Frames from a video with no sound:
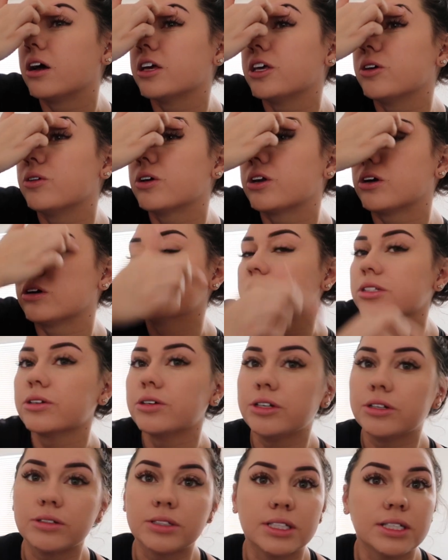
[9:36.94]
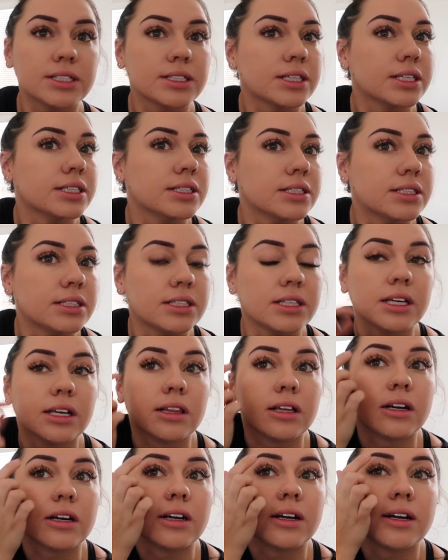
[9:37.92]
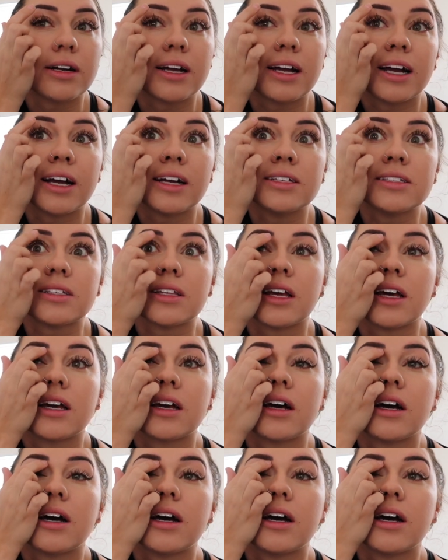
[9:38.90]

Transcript: You can also use this concealer as like